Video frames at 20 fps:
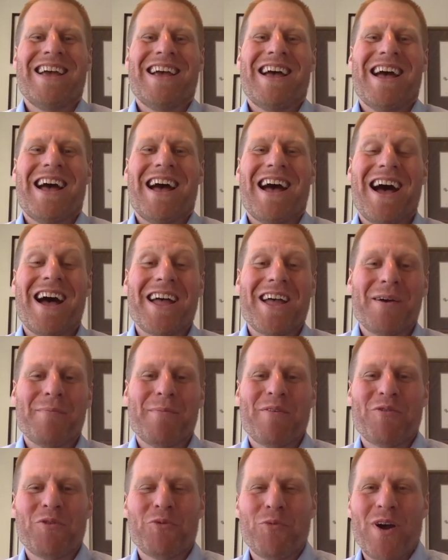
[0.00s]
Hi, I'm
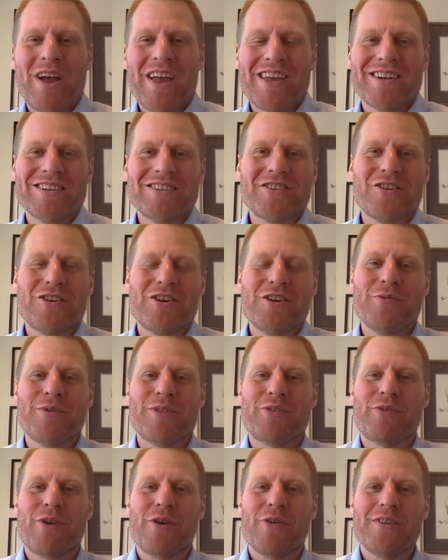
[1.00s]
Evan Way, an attorney with
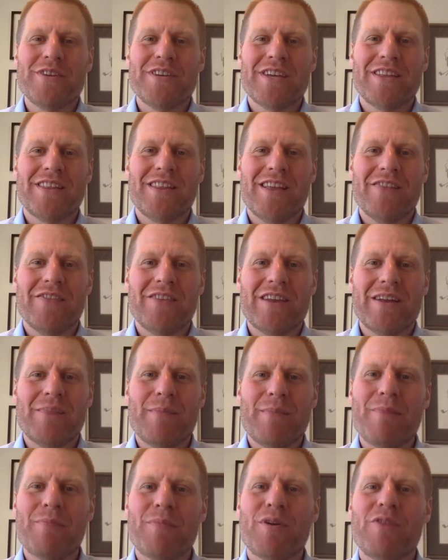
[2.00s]
Crowe and Dunlevy and a
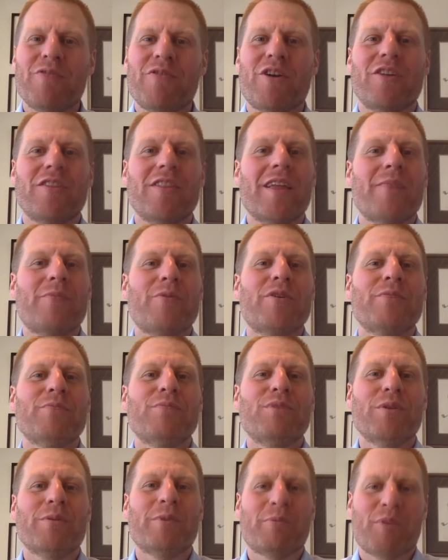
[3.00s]
member of our Labor and
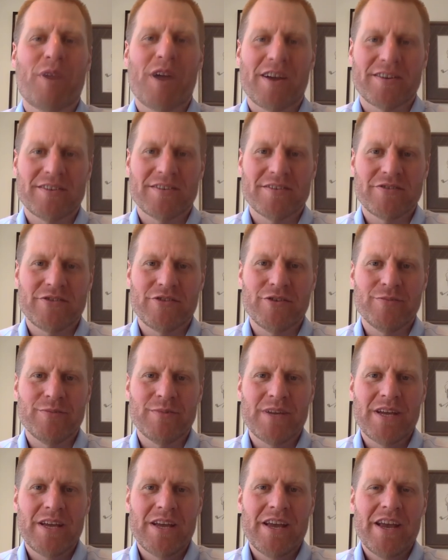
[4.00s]
Employment Practice Group.
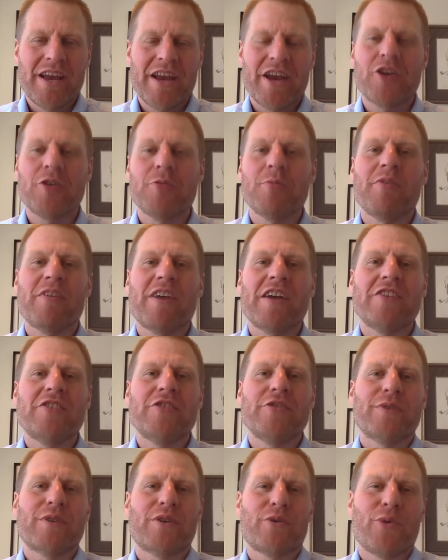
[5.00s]
Here to provide
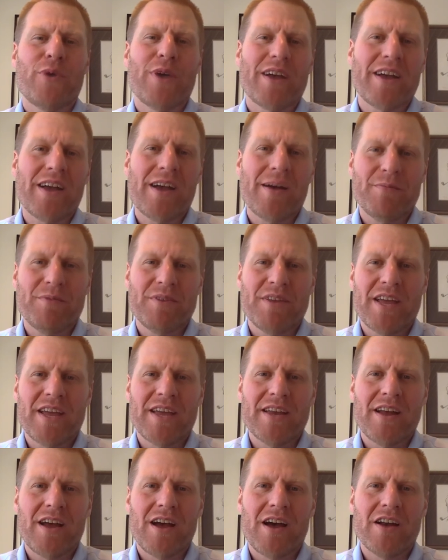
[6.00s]
you a quick
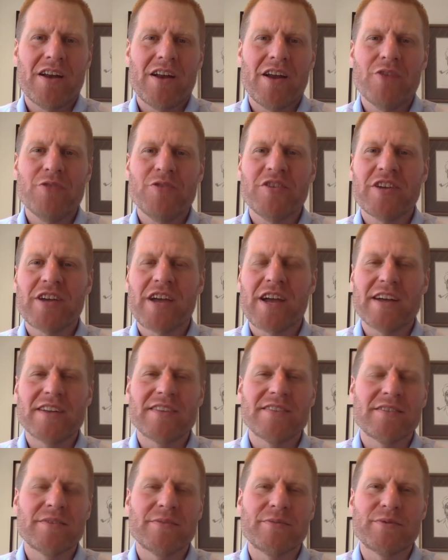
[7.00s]
update on OSHA
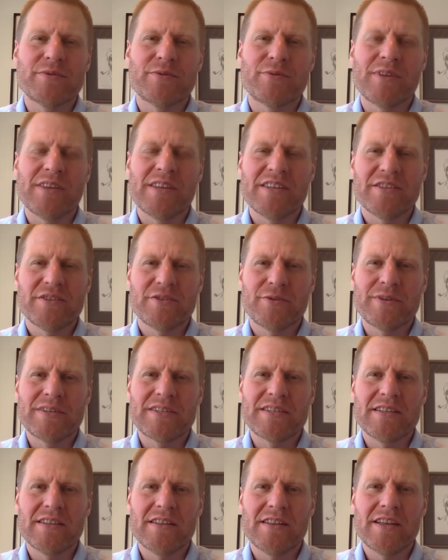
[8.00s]
guidance that was released
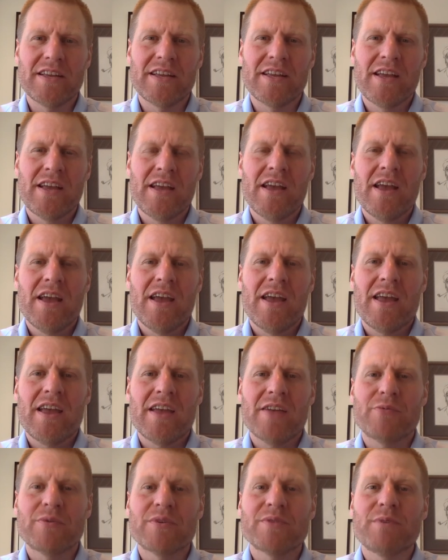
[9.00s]
recently
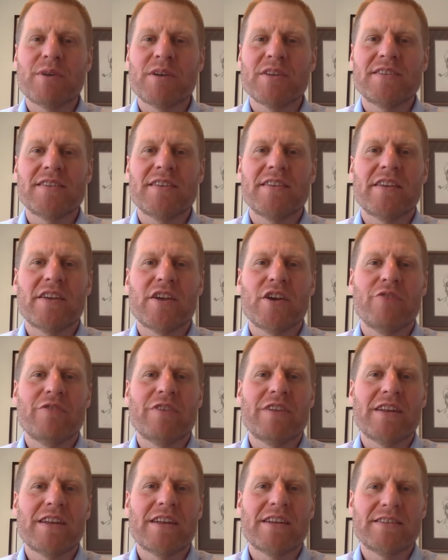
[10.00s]
in response to the
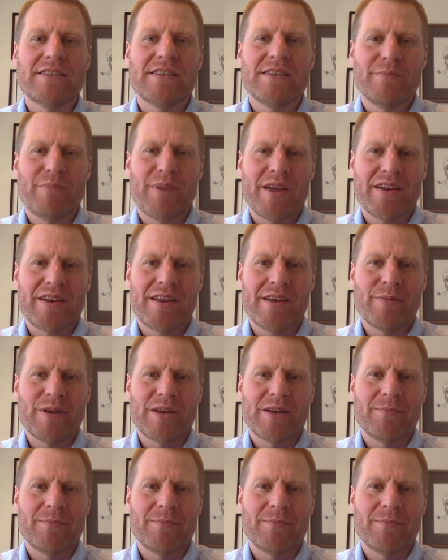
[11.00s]
COVID-19 pandemic.